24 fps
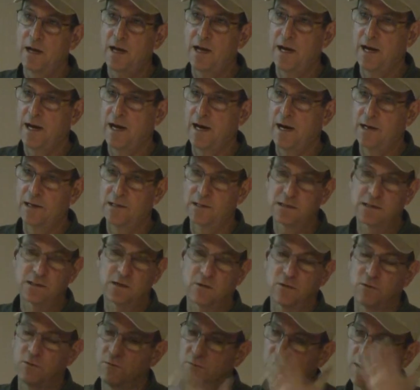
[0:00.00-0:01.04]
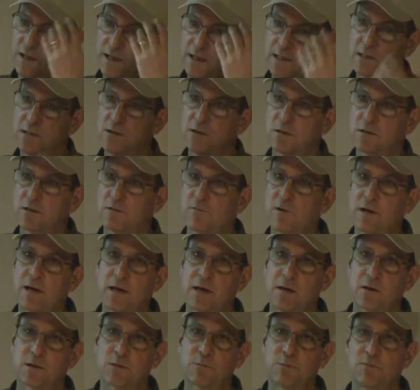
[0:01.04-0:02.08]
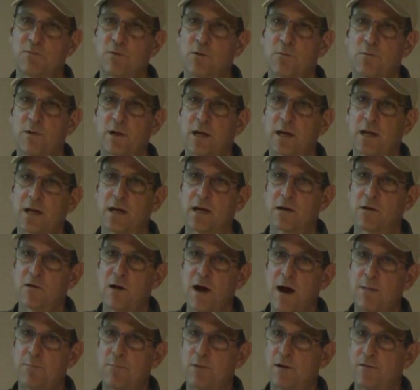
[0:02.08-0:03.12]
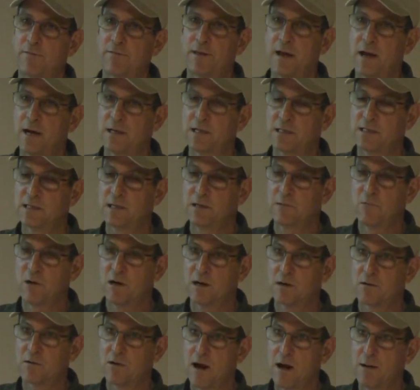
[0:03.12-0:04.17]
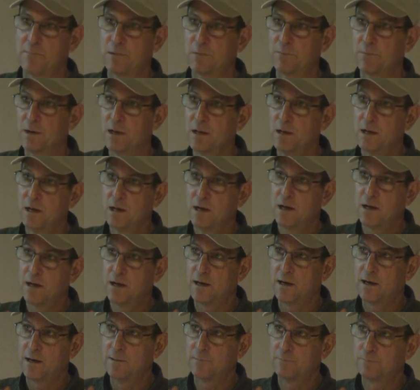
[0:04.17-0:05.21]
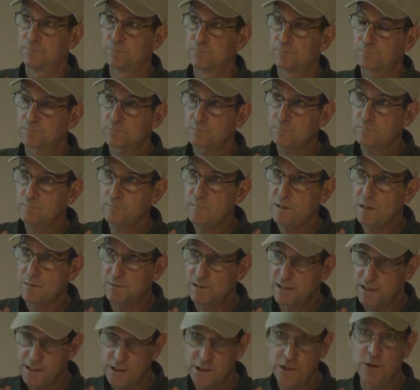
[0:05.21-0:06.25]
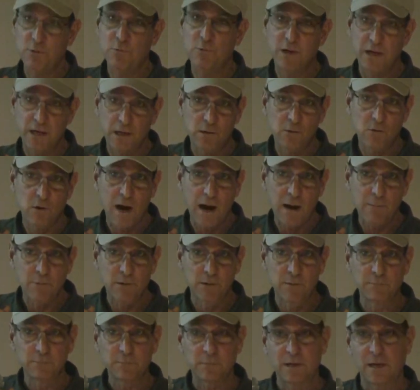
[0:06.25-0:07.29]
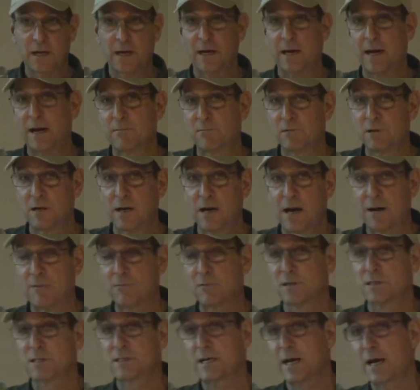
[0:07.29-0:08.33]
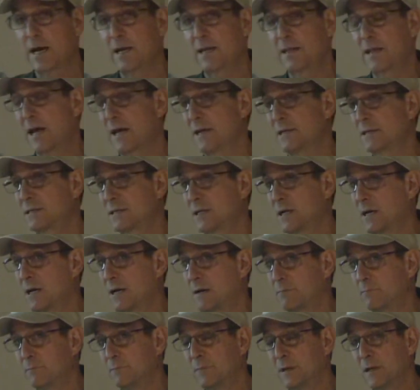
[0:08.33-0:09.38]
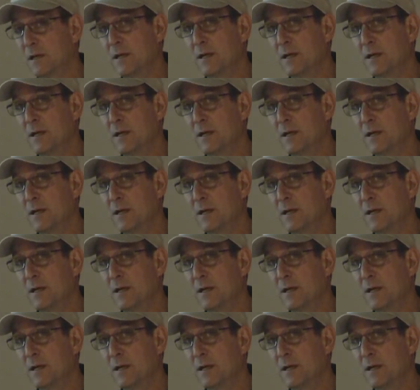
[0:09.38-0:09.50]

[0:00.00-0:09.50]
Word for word: and so it took three years before we could get a crop off that. I just didn't want to crop them. Um, this year we did crop them, and I would, I would say that, um,